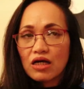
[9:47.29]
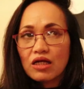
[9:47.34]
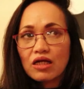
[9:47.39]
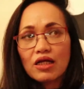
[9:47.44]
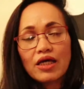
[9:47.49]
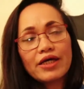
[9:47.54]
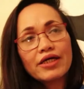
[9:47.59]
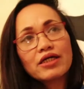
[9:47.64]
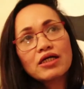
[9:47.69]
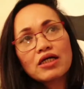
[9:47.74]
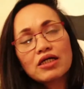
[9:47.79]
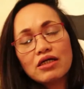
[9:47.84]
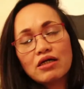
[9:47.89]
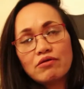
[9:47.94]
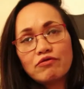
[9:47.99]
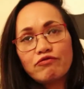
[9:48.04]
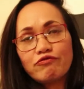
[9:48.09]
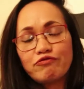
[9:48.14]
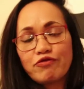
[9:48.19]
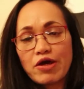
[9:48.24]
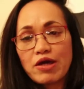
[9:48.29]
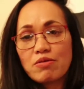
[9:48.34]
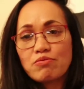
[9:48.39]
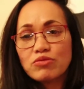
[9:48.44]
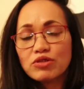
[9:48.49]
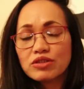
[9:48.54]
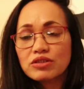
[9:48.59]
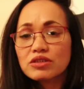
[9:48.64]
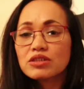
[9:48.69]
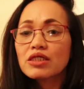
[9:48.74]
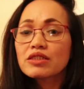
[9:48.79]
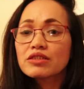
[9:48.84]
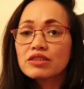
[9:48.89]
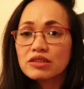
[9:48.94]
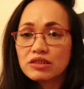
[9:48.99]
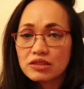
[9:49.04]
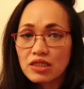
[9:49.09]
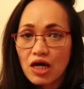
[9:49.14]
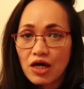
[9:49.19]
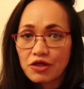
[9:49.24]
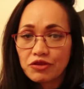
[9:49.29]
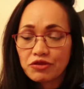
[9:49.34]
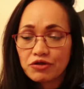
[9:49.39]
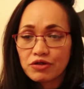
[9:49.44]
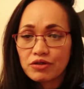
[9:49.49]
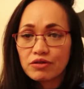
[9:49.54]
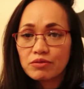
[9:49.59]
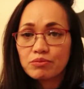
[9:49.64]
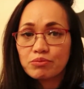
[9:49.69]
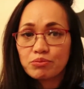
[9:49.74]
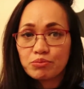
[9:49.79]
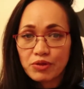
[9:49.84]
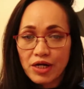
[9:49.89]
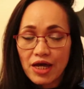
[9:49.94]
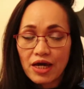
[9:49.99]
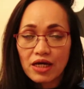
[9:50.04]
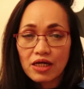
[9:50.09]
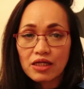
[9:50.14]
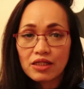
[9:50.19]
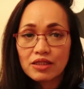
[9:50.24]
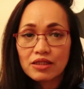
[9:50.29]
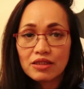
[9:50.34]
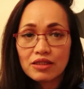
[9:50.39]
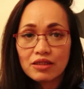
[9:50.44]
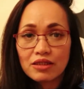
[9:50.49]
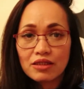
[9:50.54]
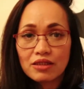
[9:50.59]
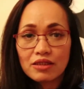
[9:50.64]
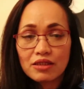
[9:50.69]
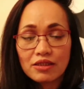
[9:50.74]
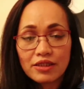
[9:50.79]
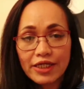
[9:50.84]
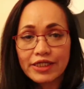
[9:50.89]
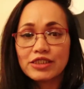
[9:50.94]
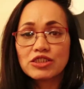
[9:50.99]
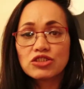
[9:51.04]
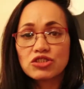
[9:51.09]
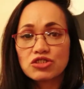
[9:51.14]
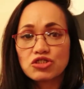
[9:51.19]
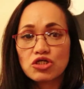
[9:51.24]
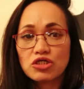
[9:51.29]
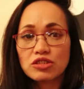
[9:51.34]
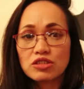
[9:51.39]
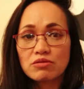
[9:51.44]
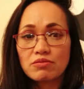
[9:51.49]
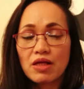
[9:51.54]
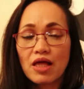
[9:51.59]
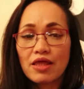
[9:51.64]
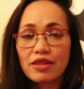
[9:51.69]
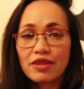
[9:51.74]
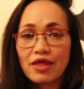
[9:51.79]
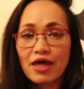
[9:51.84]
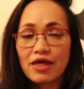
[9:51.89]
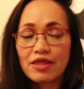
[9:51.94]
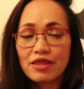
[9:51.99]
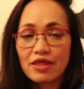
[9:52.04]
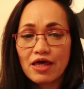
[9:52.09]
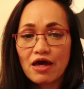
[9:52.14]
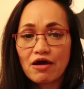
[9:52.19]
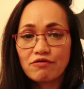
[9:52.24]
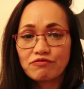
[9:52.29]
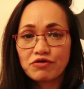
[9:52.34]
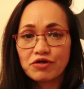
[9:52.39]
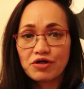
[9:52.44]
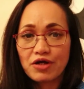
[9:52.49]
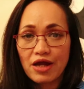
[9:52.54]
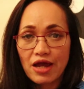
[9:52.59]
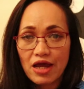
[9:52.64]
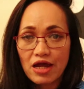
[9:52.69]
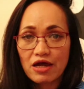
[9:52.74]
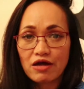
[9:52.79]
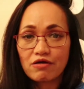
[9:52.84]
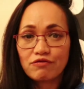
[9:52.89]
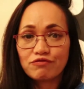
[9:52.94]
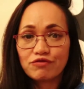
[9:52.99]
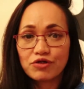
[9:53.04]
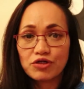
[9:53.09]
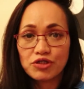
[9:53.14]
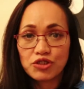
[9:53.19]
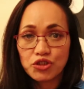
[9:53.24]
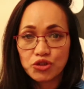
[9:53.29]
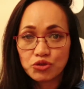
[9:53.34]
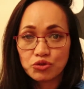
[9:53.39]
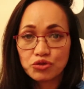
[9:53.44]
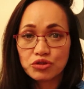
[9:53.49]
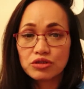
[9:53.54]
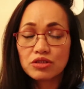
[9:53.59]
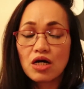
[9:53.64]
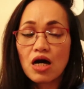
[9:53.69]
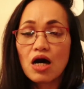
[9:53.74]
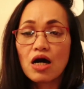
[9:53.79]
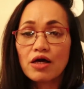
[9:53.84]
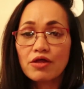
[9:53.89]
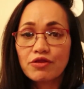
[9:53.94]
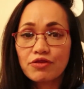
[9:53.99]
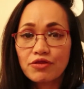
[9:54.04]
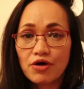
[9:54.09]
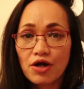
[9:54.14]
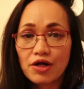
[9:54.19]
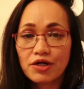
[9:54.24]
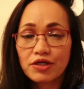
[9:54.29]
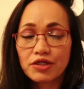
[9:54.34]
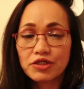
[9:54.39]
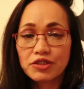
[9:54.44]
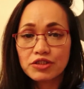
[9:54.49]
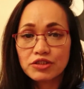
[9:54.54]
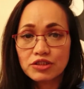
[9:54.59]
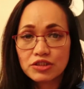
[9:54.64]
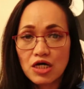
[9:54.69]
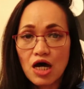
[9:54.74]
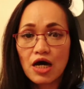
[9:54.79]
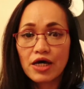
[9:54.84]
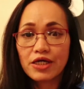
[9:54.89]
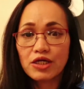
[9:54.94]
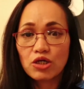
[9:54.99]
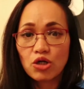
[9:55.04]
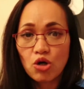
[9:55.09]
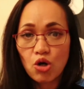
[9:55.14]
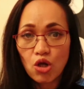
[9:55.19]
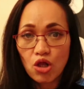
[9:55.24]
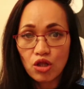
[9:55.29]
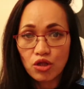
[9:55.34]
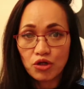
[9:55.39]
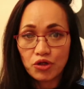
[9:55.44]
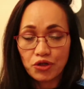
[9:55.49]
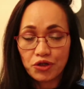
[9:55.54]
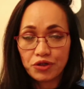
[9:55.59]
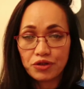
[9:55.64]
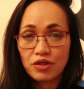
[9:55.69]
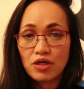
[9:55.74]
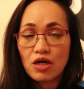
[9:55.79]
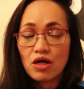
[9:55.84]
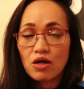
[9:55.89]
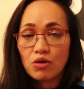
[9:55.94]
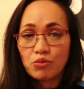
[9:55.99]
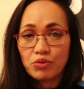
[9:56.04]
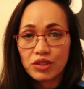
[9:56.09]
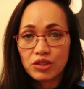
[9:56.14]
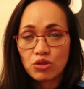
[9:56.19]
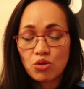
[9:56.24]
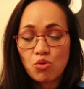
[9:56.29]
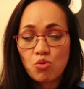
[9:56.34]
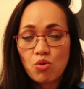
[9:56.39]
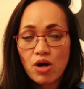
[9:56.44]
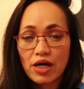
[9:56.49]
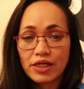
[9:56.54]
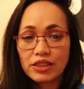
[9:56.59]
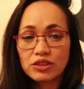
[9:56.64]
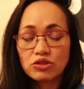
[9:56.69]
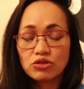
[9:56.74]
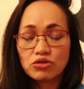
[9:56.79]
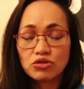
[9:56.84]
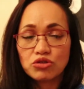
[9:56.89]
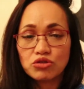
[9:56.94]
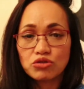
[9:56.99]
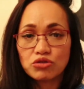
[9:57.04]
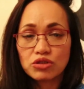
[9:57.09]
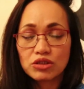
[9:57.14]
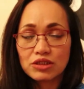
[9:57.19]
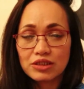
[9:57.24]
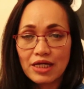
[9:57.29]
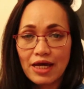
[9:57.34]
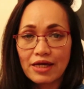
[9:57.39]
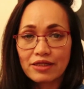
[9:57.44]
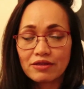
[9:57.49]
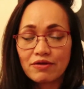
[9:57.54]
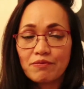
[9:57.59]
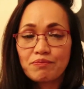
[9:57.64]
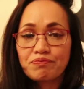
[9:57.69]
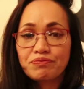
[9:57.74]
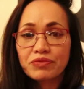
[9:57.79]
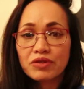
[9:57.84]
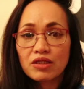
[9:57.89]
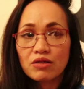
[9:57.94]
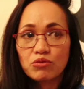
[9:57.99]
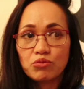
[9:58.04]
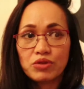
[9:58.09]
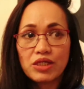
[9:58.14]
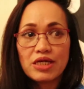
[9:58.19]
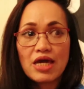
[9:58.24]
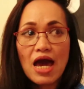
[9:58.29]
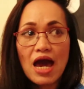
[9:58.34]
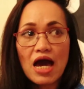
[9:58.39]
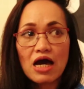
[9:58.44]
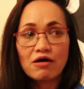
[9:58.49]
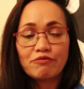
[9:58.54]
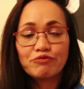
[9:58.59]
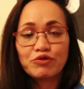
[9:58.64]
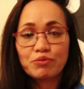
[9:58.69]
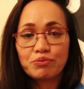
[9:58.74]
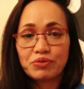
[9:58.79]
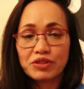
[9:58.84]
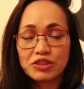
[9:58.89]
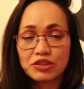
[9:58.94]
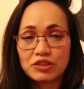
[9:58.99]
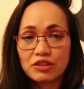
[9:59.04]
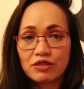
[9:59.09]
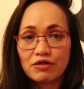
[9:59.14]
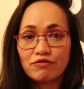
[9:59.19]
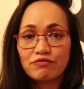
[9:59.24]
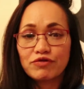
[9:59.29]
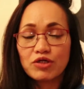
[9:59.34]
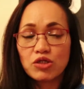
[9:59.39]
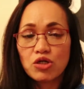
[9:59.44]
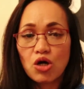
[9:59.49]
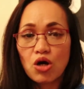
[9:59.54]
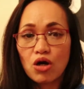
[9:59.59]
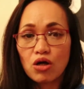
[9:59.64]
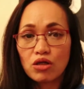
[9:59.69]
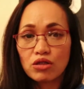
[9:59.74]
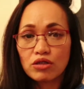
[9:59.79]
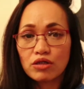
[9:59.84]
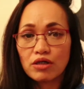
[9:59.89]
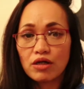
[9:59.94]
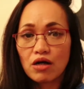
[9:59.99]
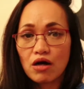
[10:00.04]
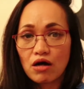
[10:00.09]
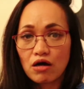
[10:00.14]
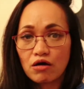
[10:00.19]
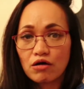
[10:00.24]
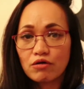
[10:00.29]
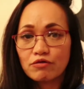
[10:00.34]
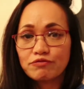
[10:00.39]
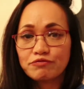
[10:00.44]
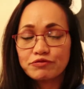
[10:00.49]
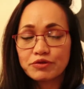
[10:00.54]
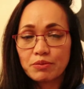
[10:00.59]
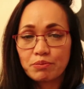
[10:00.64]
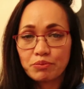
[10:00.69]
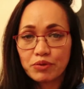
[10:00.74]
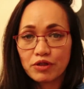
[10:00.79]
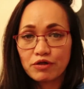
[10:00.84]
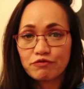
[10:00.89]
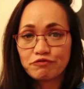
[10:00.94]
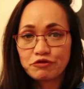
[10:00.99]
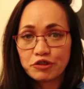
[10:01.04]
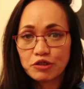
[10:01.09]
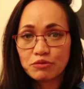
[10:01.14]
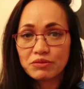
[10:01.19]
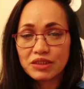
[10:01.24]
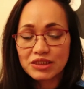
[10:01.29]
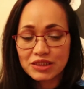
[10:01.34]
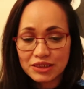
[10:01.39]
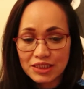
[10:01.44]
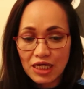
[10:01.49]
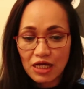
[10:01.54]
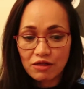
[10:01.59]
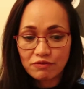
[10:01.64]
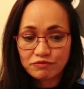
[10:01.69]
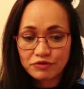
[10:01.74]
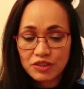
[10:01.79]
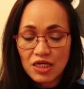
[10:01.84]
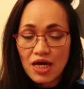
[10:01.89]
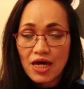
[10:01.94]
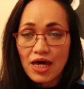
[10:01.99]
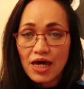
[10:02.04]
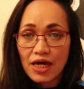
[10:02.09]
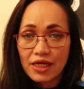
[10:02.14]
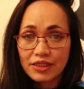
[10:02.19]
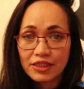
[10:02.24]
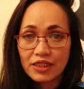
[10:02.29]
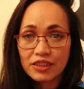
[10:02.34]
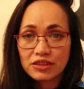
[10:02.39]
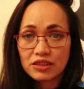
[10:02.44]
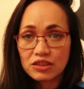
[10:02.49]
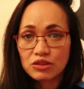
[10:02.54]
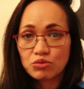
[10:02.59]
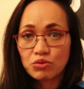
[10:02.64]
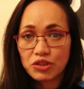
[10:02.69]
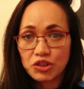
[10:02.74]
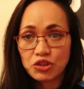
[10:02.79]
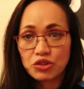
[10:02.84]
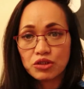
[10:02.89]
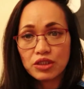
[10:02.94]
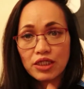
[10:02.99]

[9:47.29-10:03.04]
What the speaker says: Like a famous and designer brand, ladies and gentlemen, they never ever use a darker dye color. We don't want it to use that. we have to preserve the color of the perfume itself, and this is what you're